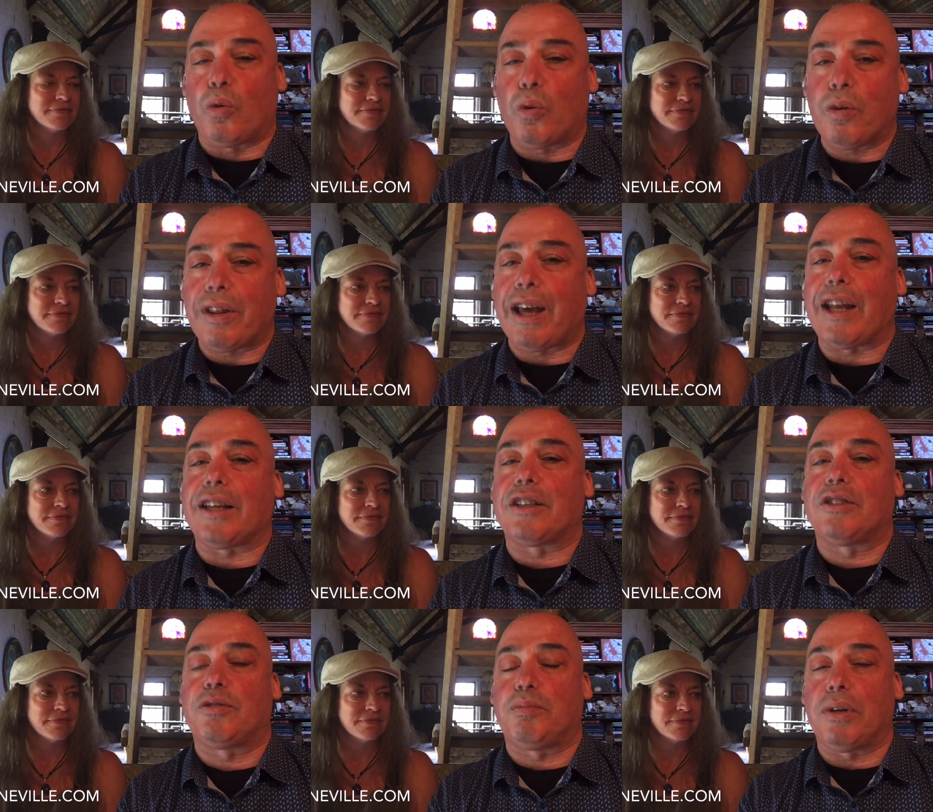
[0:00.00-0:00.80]
Speaker 1: that,
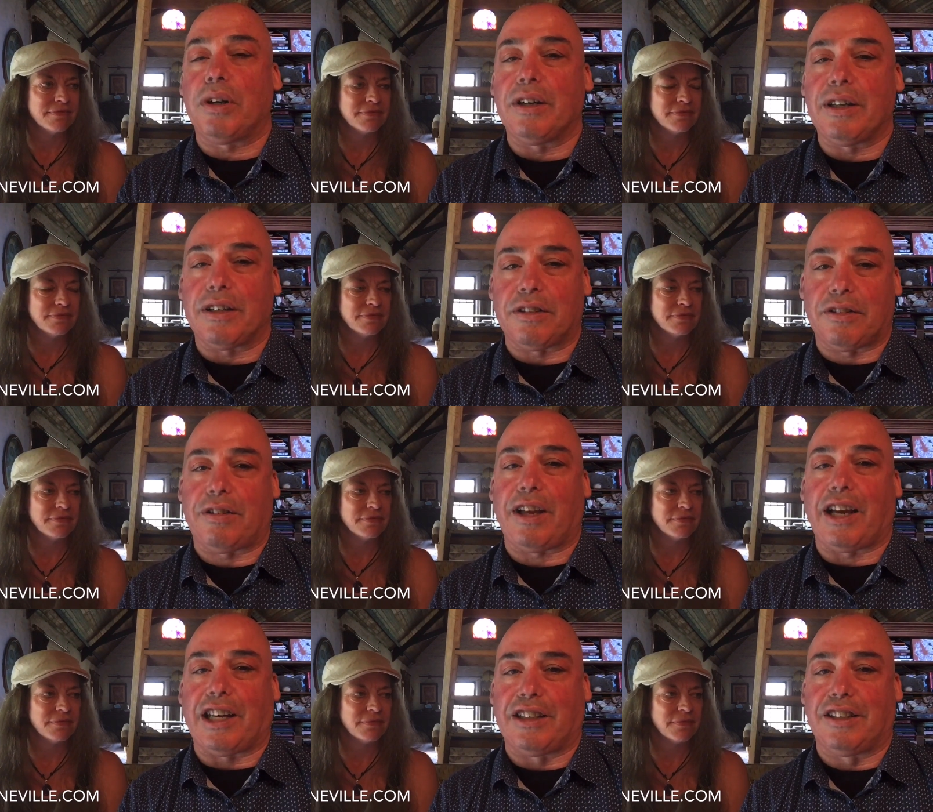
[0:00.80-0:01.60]
experience
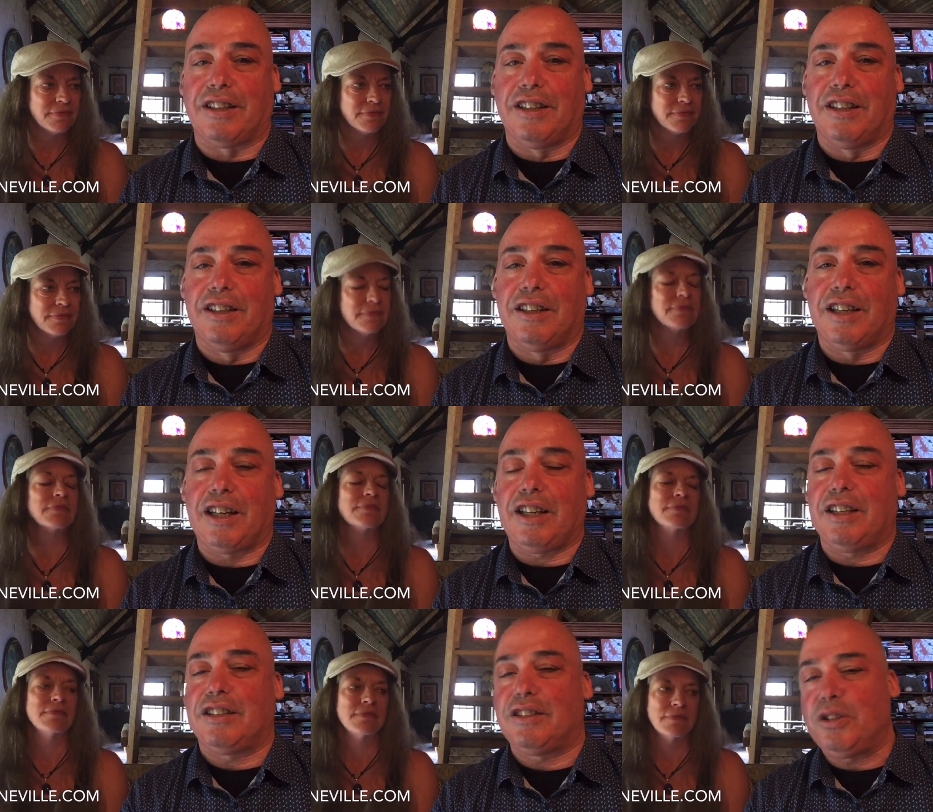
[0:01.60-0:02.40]
that.
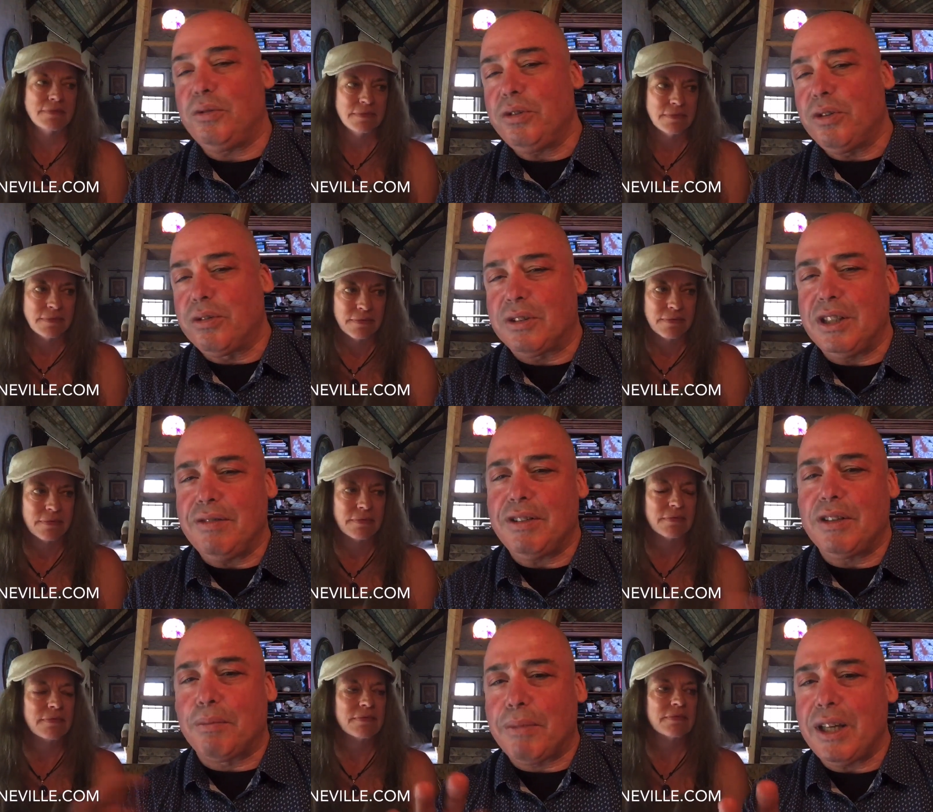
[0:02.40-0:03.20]
And you'll notice even it
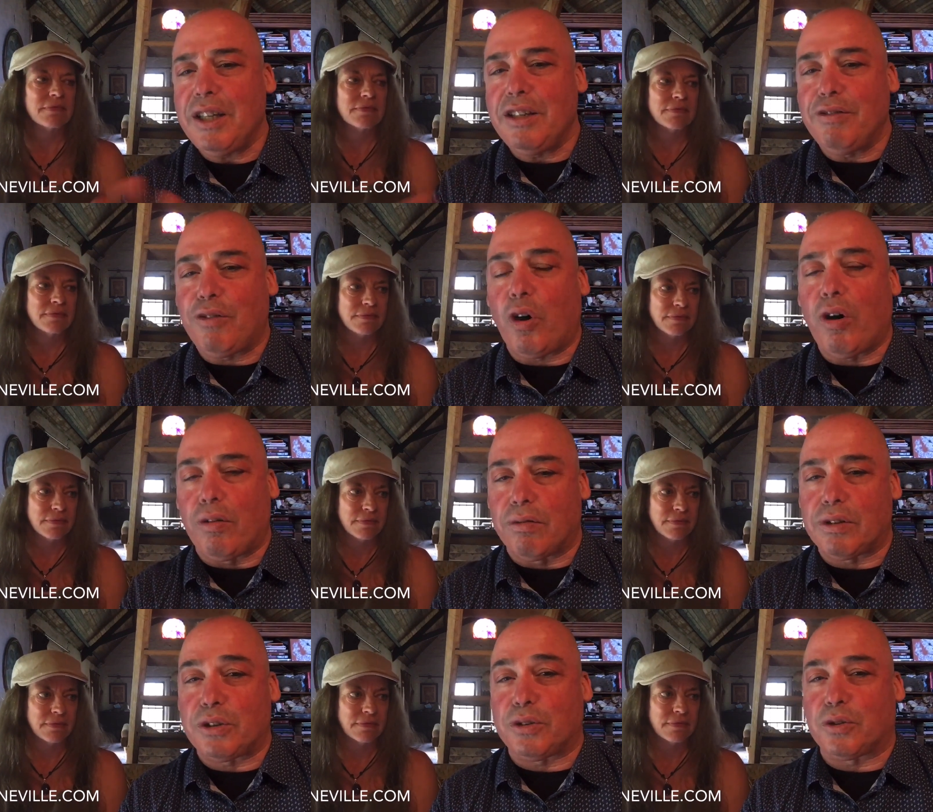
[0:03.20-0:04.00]
may evolve,
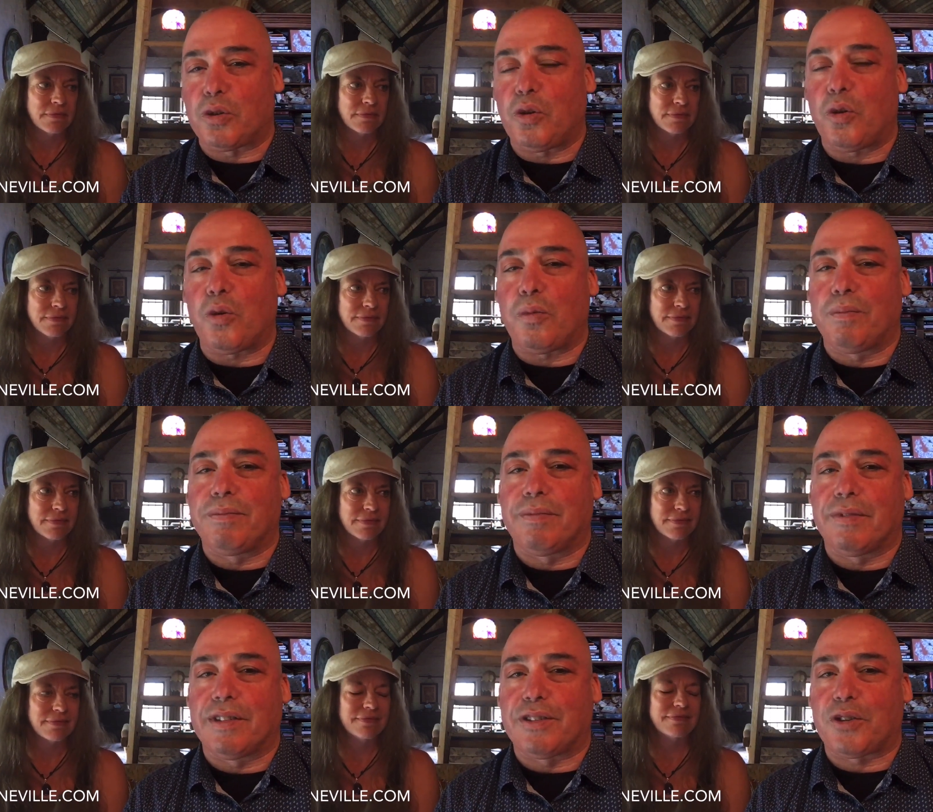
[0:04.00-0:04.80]
which is cool.
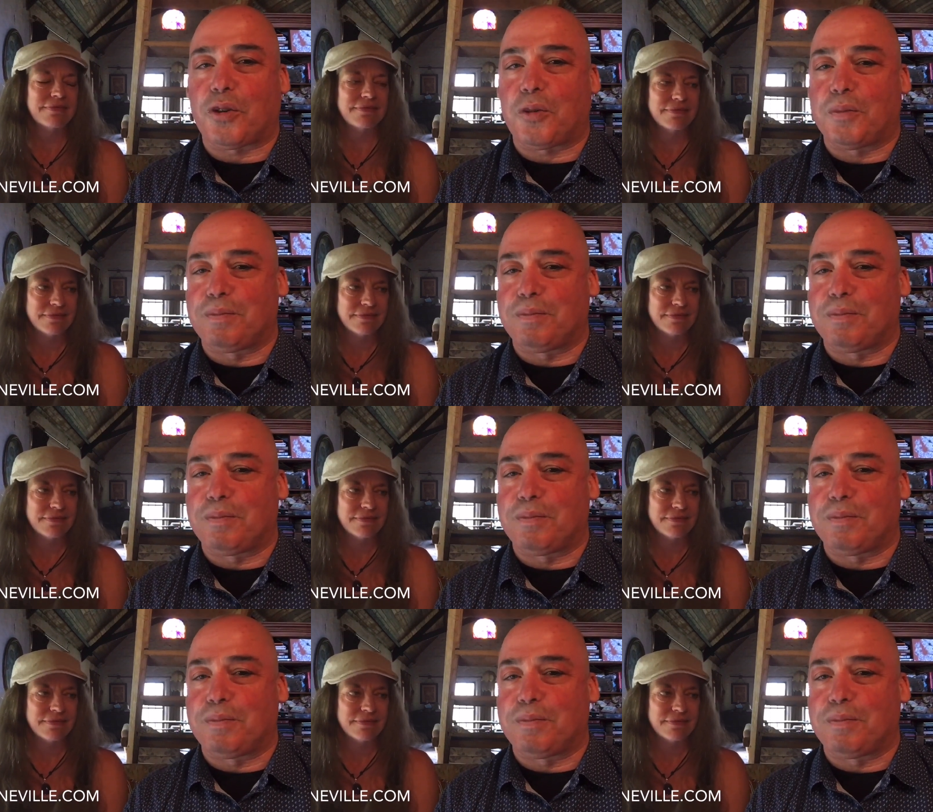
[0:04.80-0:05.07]
Mm. So,